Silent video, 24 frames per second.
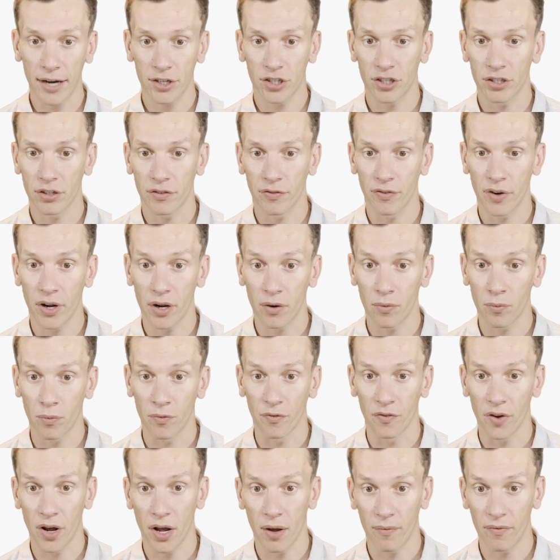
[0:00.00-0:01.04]
to
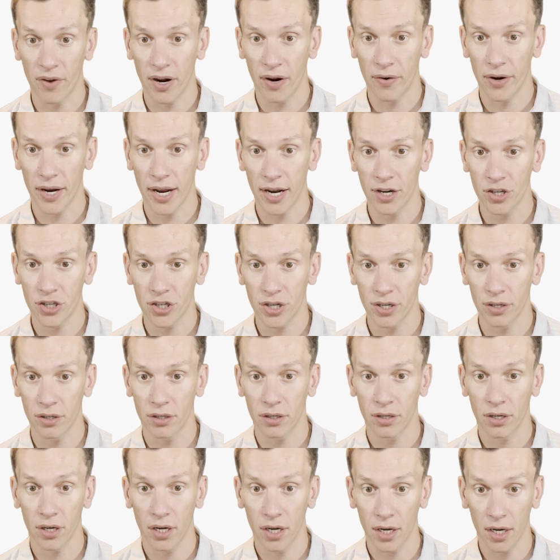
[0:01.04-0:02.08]
verb variation,
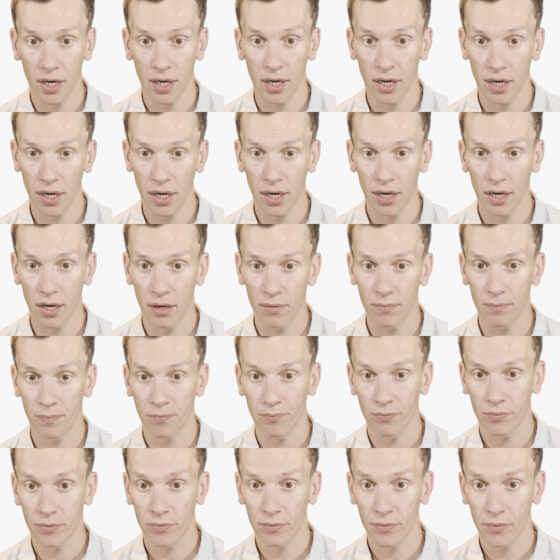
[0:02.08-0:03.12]
so
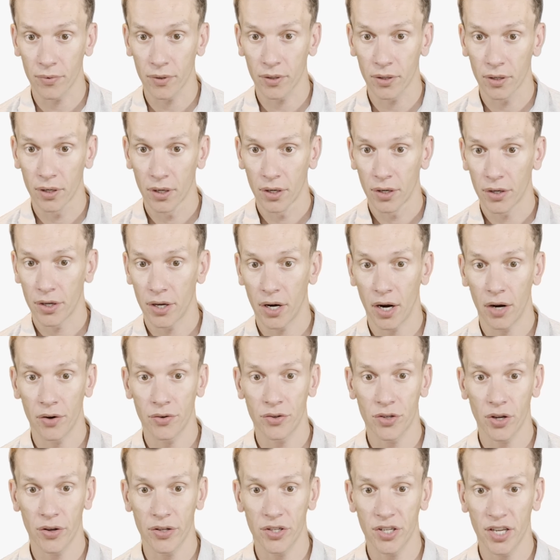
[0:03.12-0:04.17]

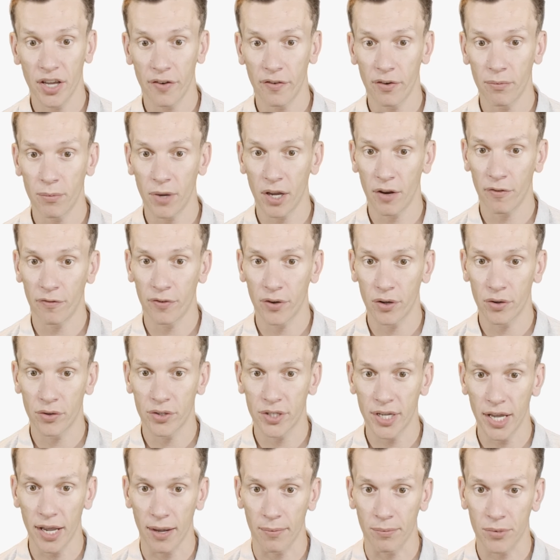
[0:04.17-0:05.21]
it's giving me a few
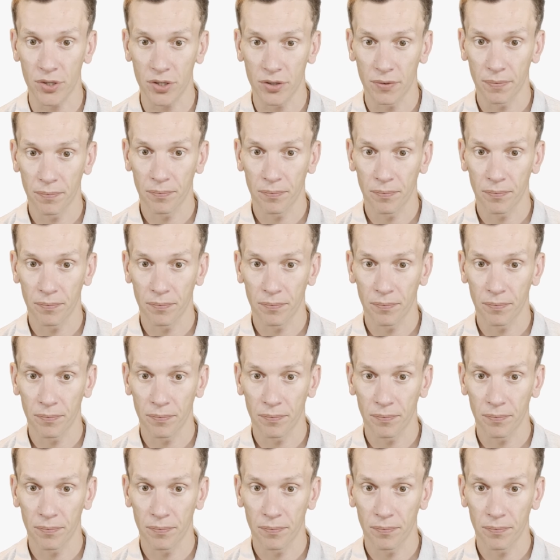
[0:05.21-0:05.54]
tips.